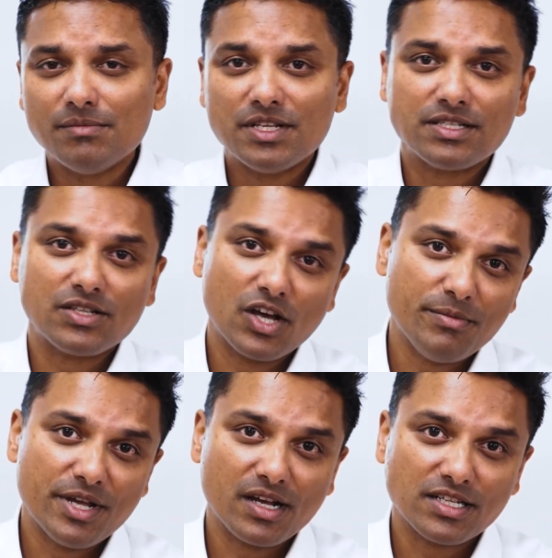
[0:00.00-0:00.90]
This is going to
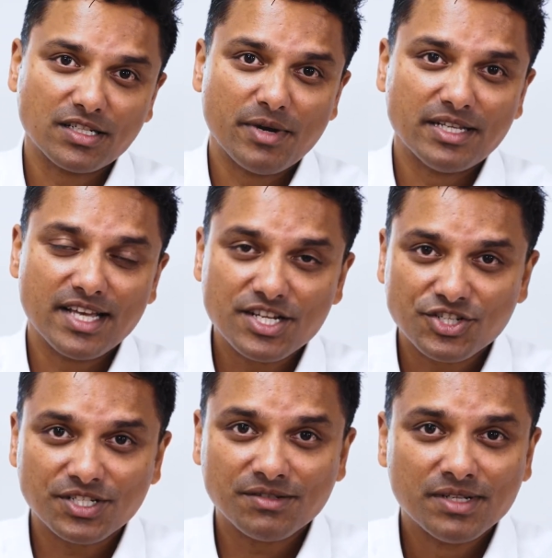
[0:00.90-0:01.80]
be a
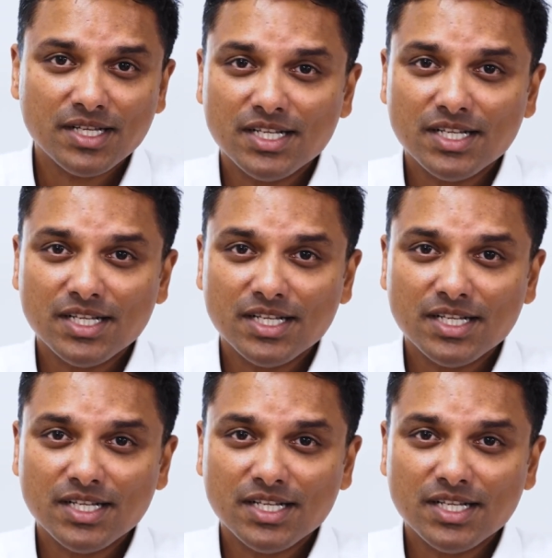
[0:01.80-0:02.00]
customization.